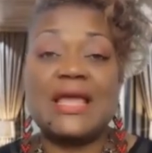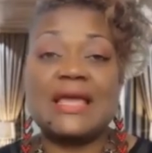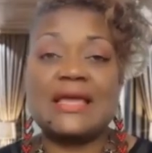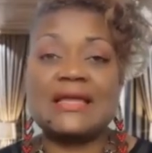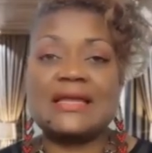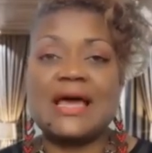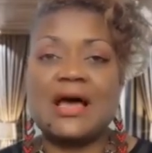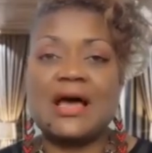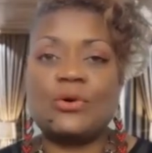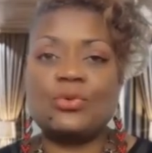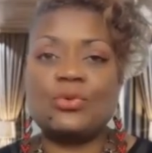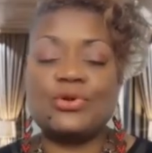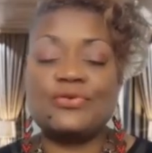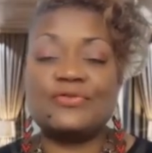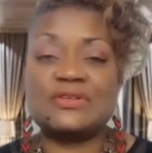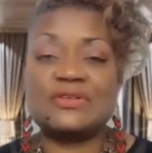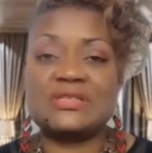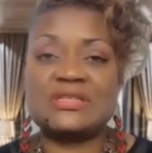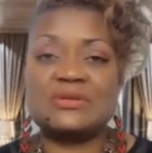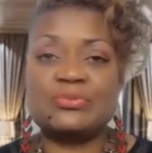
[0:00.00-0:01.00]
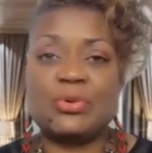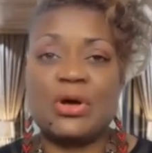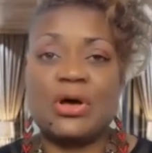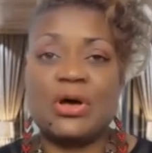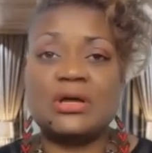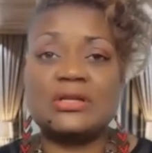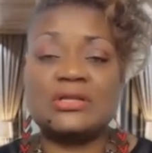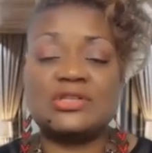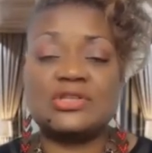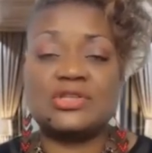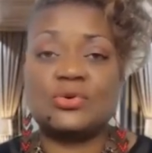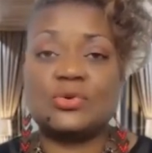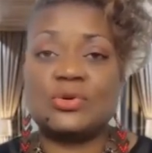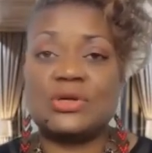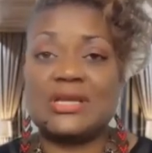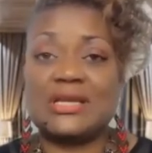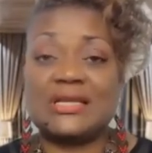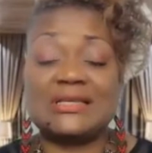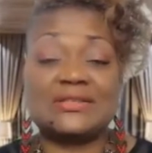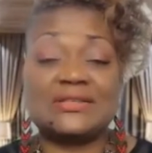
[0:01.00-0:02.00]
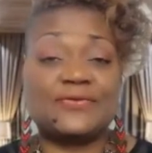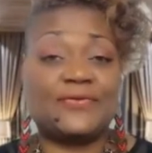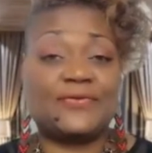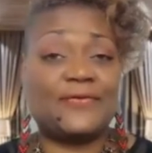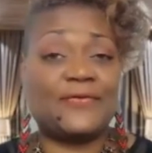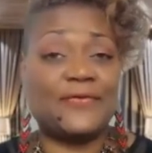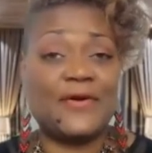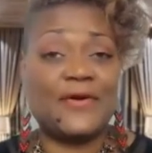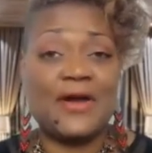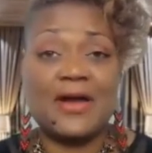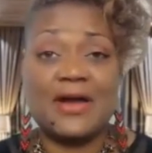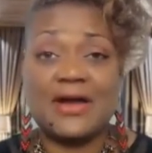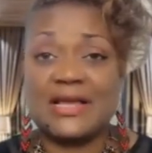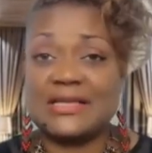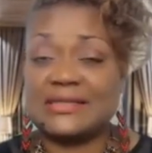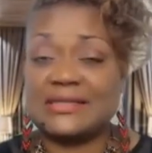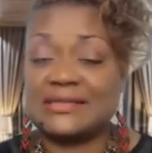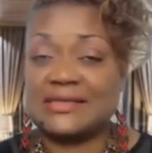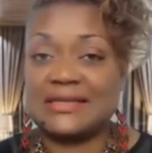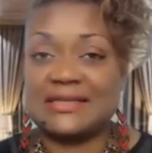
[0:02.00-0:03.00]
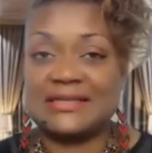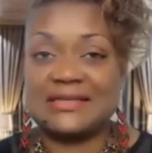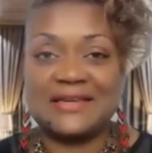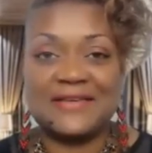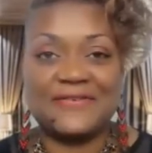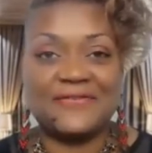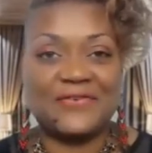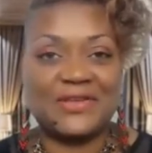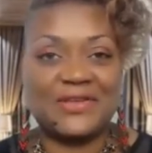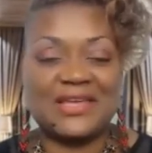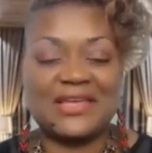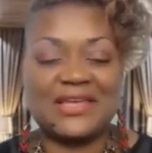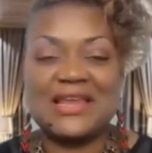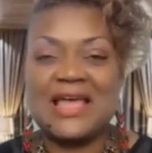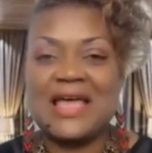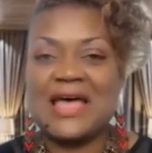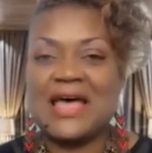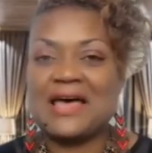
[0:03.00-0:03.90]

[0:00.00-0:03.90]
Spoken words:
And how we respond to it is very significant.